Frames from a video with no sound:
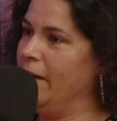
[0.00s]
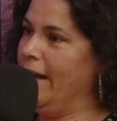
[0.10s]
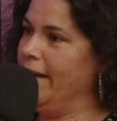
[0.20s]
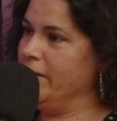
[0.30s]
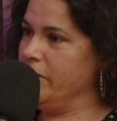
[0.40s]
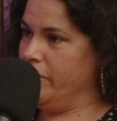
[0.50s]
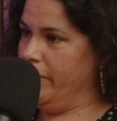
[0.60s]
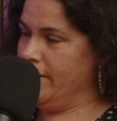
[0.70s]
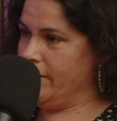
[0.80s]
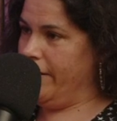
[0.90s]
play into
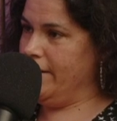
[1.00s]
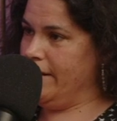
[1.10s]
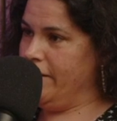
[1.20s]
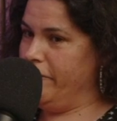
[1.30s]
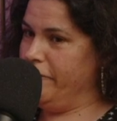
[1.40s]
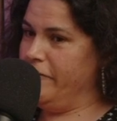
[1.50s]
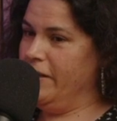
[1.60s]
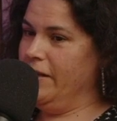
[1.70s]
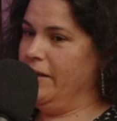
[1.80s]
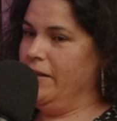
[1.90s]
this idea of
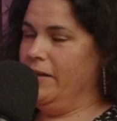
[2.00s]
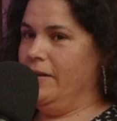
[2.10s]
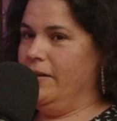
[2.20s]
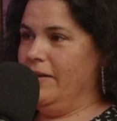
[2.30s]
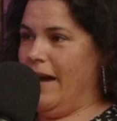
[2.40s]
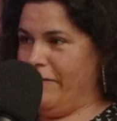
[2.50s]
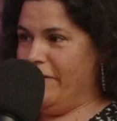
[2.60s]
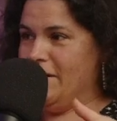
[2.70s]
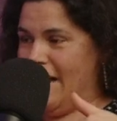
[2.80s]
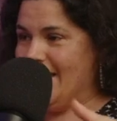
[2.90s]

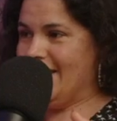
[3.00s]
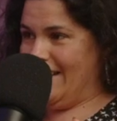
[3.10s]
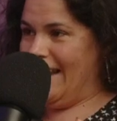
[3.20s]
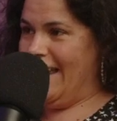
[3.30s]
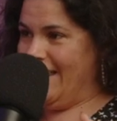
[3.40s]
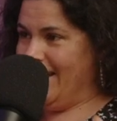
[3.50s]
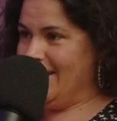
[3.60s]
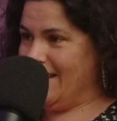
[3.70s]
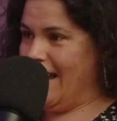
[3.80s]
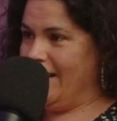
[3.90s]
having to escalate
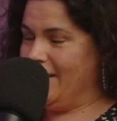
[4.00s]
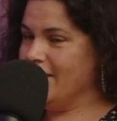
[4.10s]
things again.